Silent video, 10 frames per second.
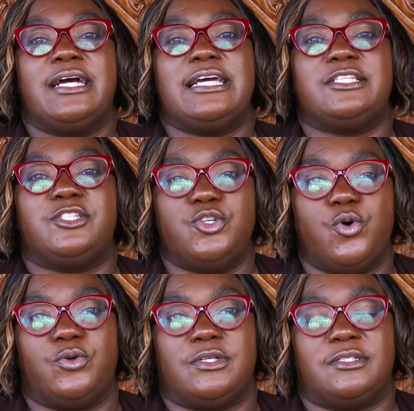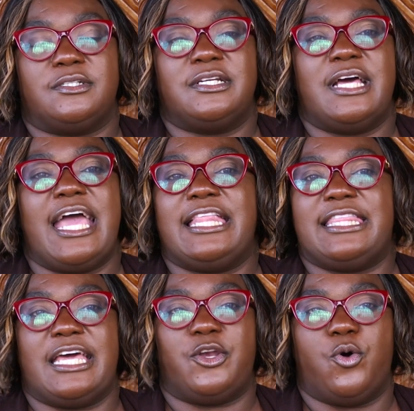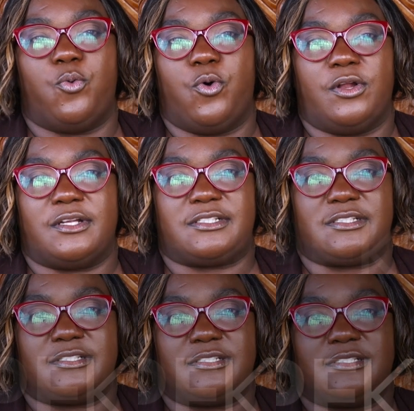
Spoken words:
is known and there are no walls.